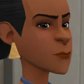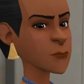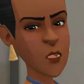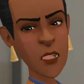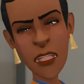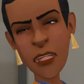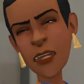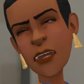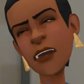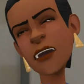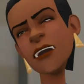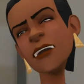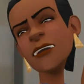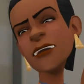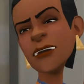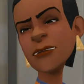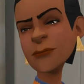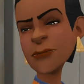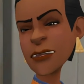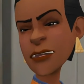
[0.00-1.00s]
What is the
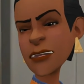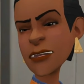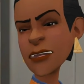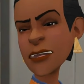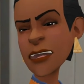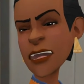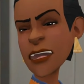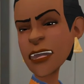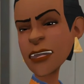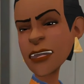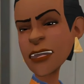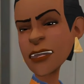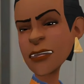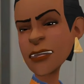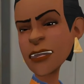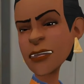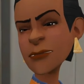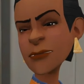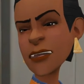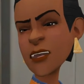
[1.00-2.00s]
time Kandy train
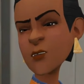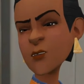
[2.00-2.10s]
came